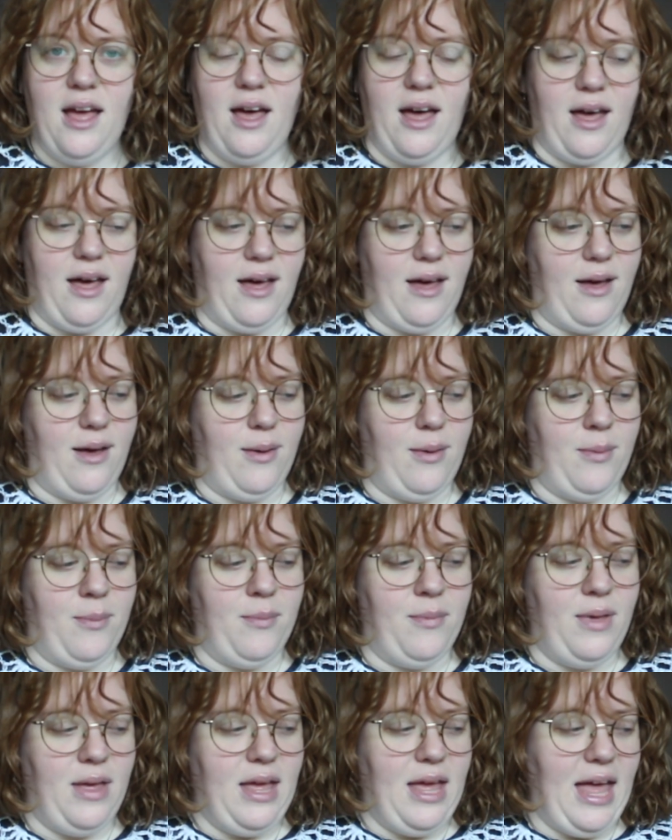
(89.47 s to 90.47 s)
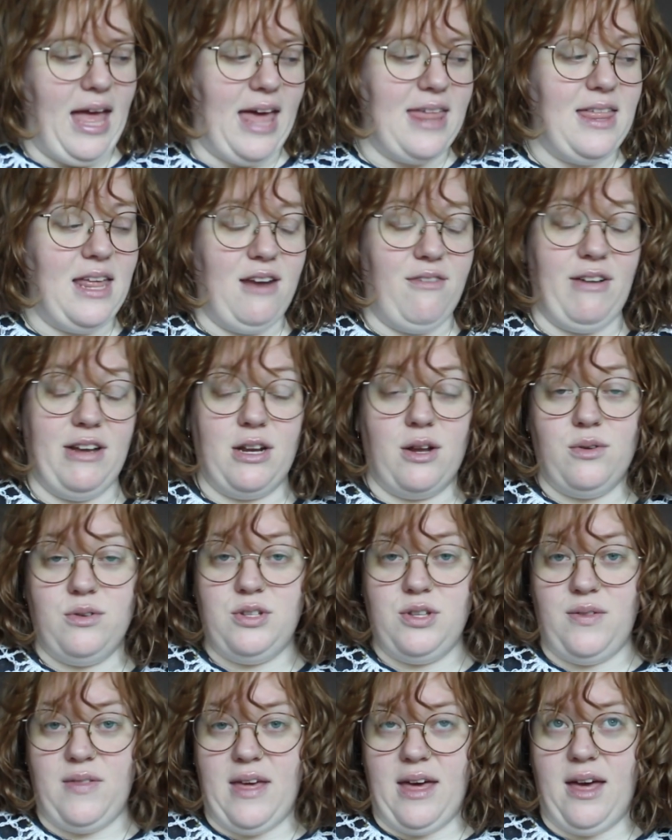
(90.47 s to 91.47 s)
And then if I don't
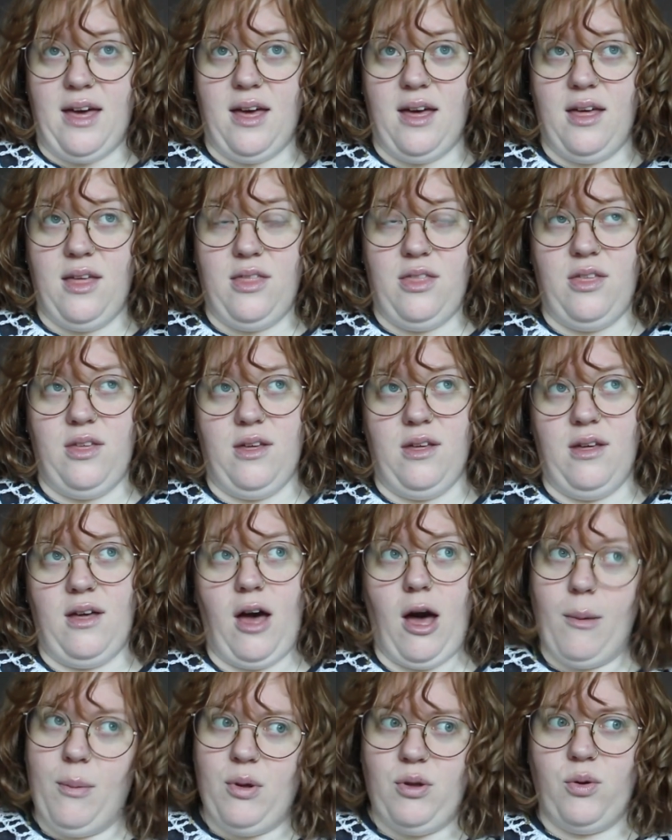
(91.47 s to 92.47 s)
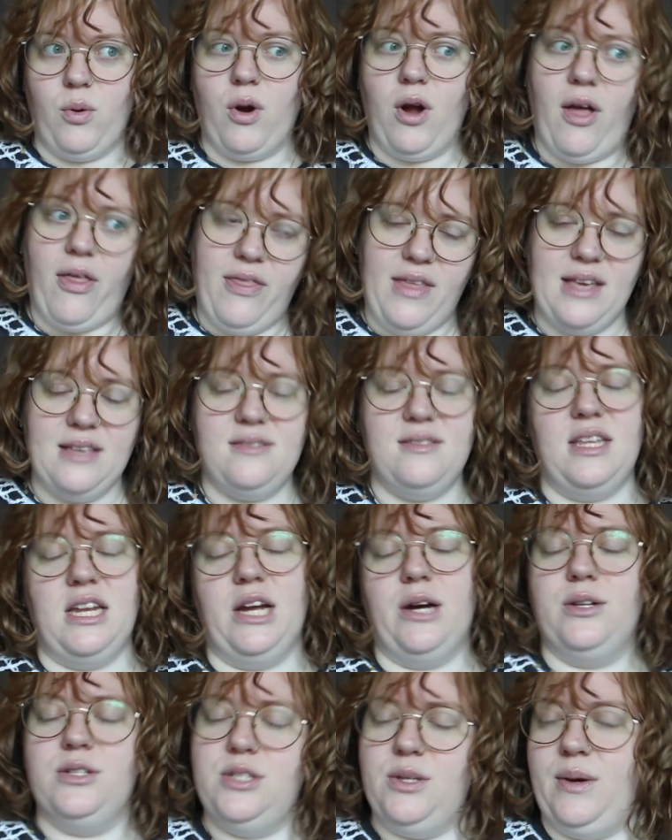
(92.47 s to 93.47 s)
do the hobbit door on this, then
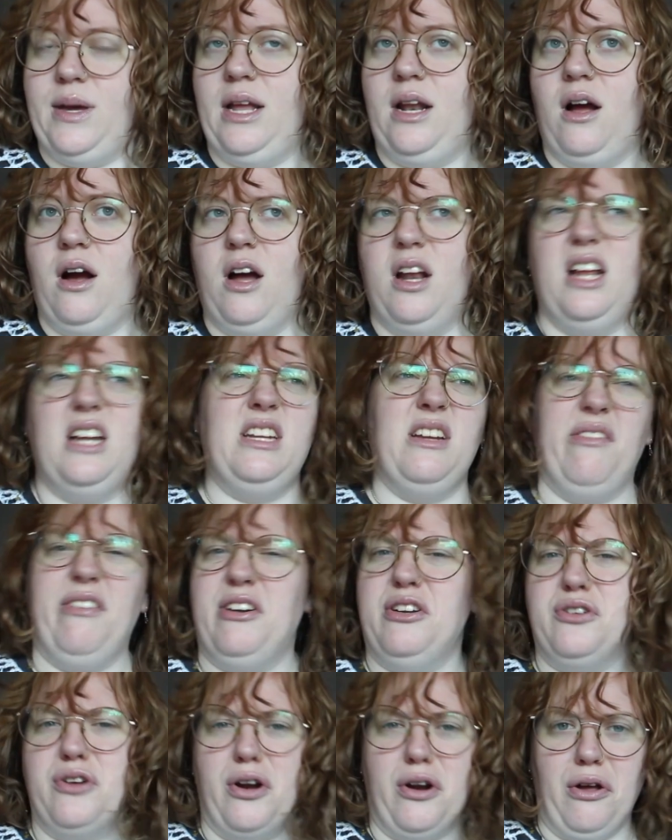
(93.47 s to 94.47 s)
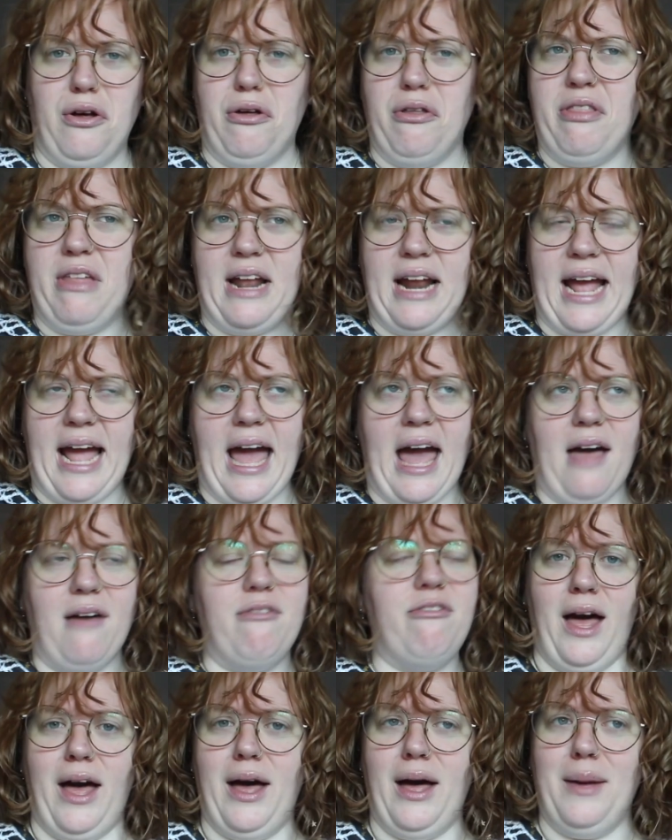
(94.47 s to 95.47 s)
I'll do it on a different journal that I
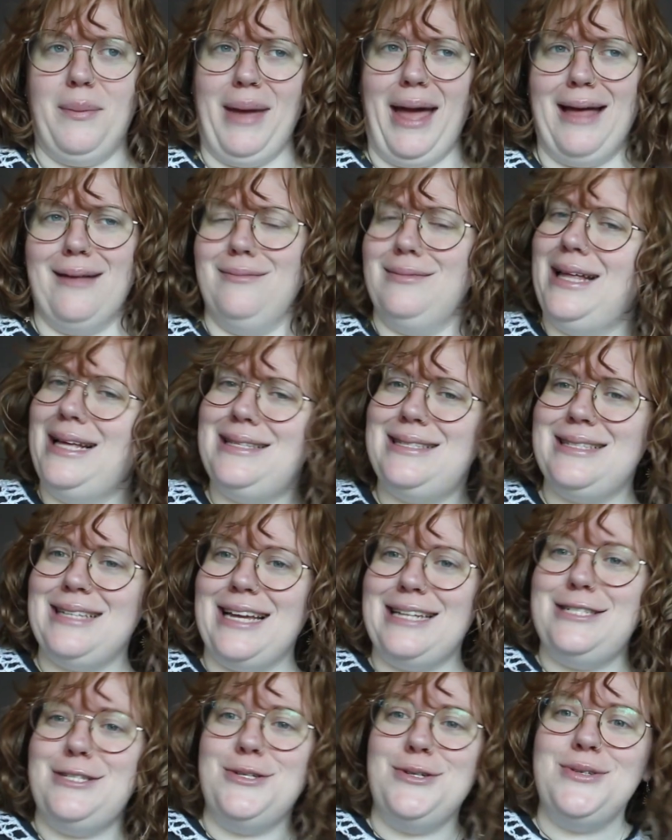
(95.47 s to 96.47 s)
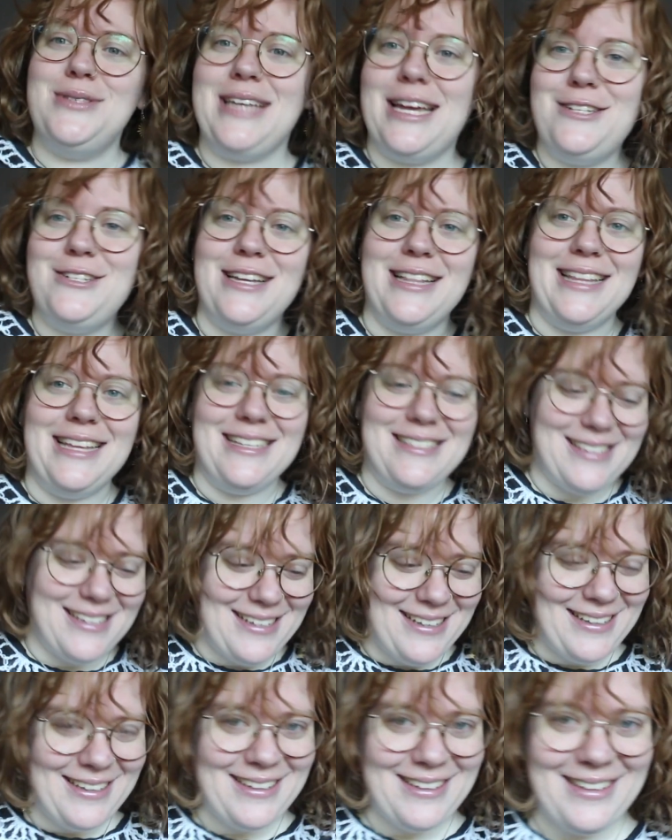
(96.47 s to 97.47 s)
have. But yeah, let's get to sketching
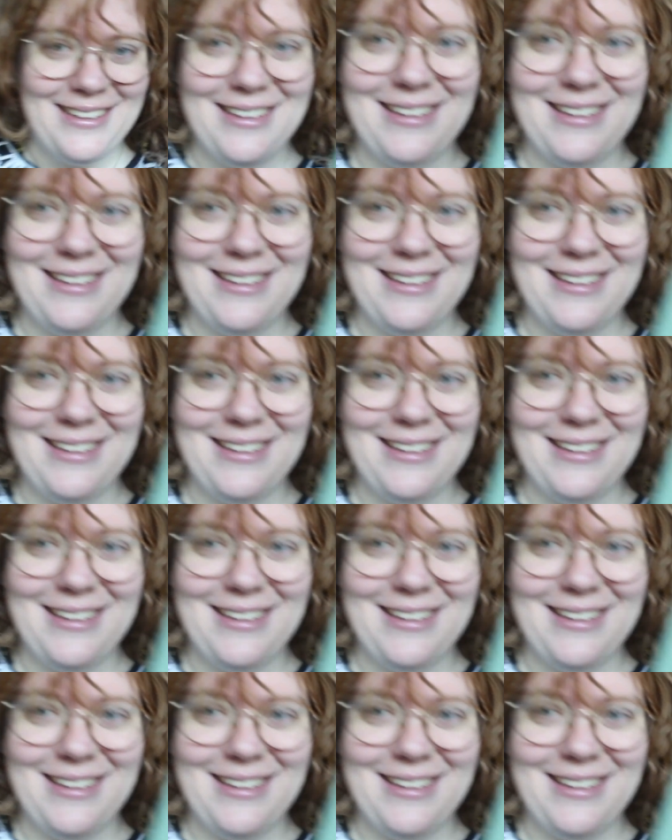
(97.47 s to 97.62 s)
these.